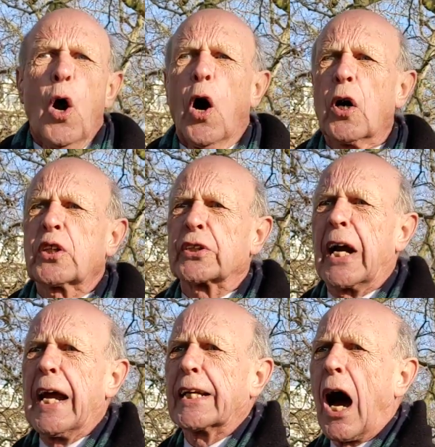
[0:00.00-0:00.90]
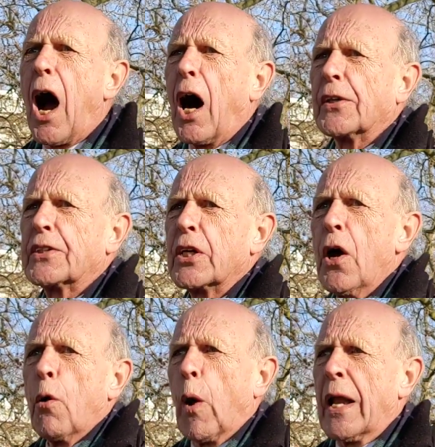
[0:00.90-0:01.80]
or three gods
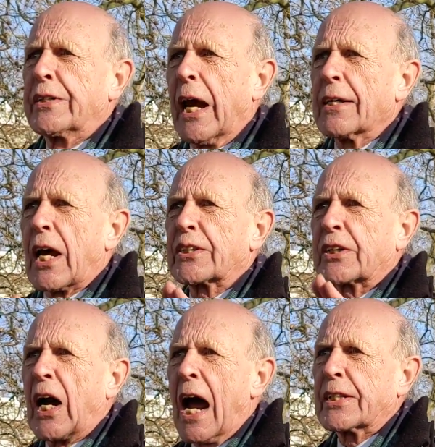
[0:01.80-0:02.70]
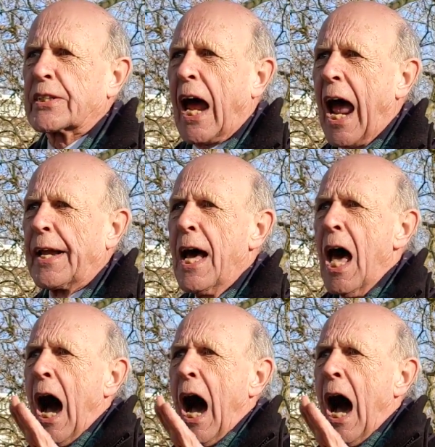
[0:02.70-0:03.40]
when Jesus Christ said,